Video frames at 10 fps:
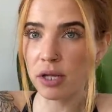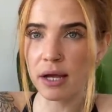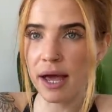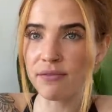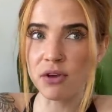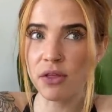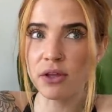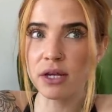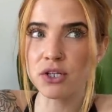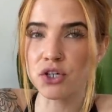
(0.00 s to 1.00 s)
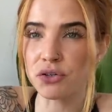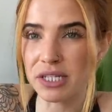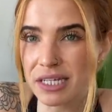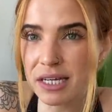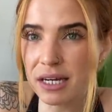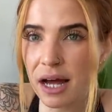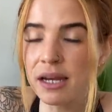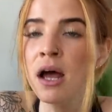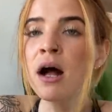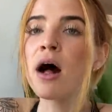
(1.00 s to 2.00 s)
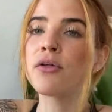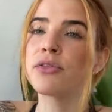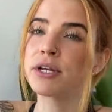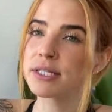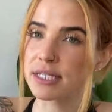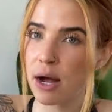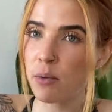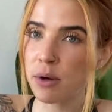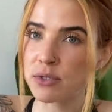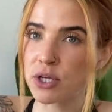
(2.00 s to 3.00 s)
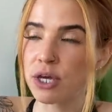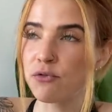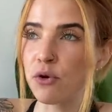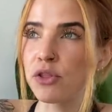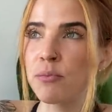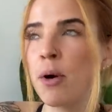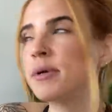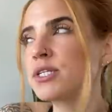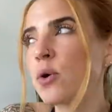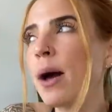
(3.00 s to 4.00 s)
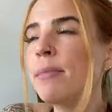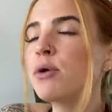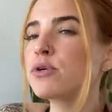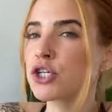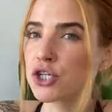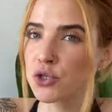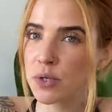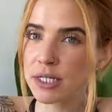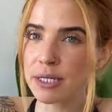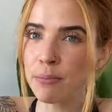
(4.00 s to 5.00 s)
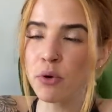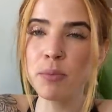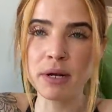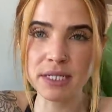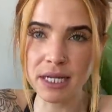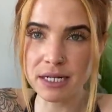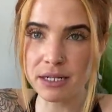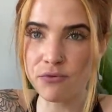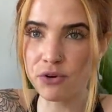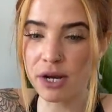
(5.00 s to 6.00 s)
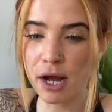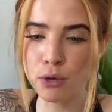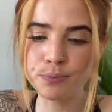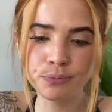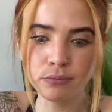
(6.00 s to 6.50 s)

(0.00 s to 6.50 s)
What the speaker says: Like I have nothing to critique it on other than it's not what I was looking for at the moment. So I might return to it at some point, but I set it down for now.